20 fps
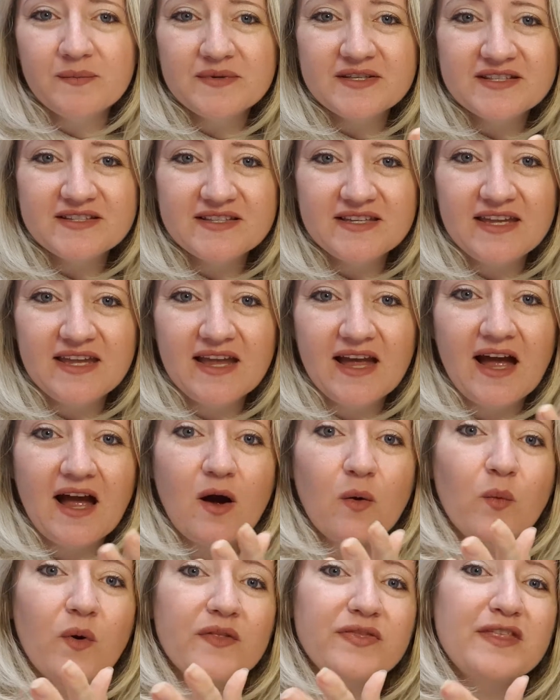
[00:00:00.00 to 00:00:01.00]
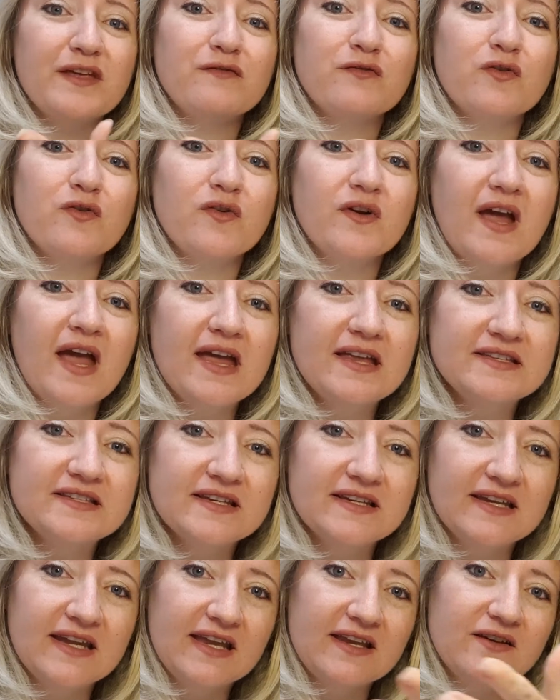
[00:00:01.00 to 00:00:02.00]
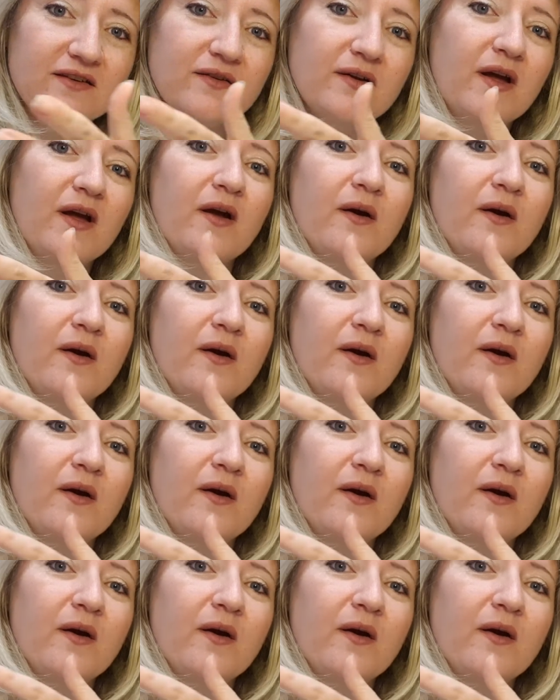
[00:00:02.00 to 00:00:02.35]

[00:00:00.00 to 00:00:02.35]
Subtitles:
see how what they've created in